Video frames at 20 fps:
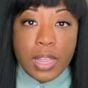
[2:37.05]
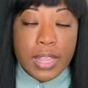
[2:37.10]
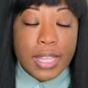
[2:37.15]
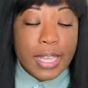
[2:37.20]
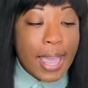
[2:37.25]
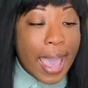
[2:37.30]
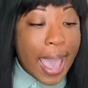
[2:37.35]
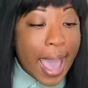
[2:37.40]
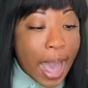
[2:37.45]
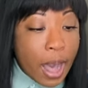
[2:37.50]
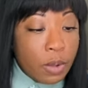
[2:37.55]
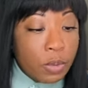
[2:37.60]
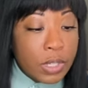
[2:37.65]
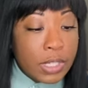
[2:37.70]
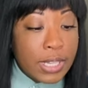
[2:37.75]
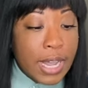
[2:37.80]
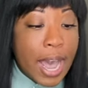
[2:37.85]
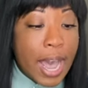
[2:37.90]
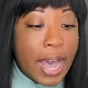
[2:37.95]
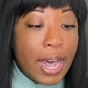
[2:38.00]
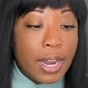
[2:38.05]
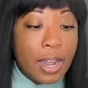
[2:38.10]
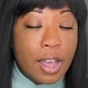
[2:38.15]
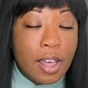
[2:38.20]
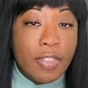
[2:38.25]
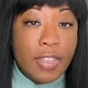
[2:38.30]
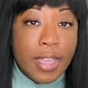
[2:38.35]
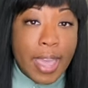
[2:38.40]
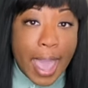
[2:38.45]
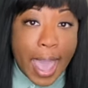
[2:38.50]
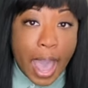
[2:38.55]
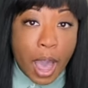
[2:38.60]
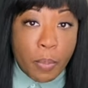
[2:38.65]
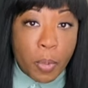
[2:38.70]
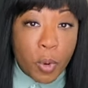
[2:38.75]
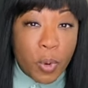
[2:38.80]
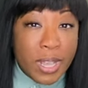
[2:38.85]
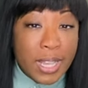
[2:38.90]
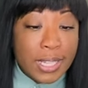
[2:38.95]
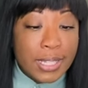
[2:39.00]
The outside of the
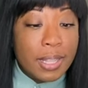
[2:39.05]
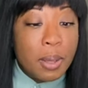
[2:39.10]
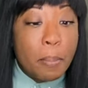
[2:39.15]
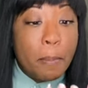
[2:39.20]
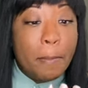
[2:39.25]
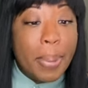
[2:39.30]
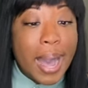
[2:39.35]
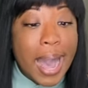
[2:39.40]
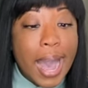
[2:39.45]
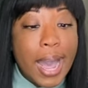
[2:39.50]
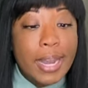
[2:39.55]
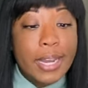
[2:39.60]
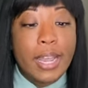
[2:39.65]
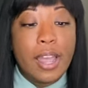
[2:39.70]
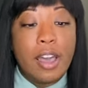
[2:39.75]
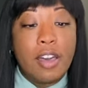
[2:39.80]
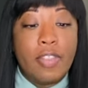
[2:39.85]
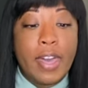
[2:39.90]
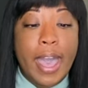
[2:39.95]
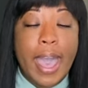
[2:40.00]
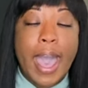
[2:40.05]
apple is the body of the